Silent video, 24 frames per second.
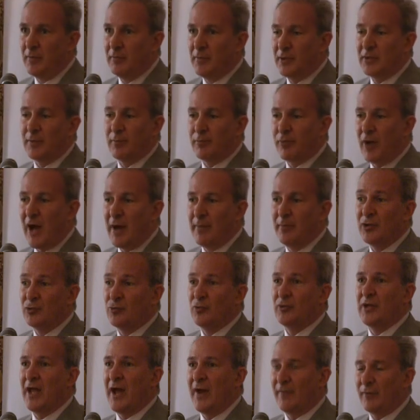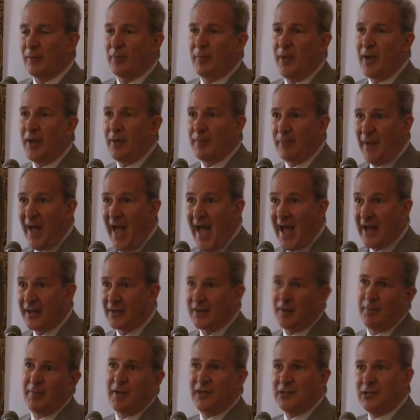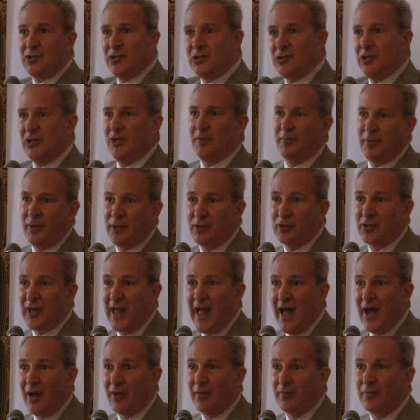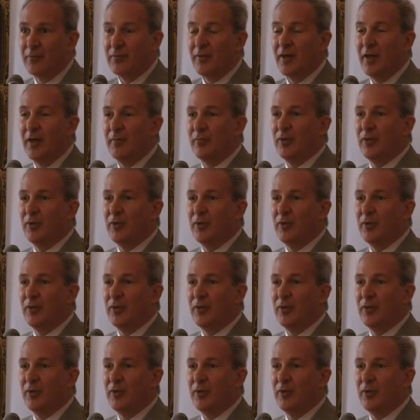But the problem is when you have to pay it back, that makes the GDP go down.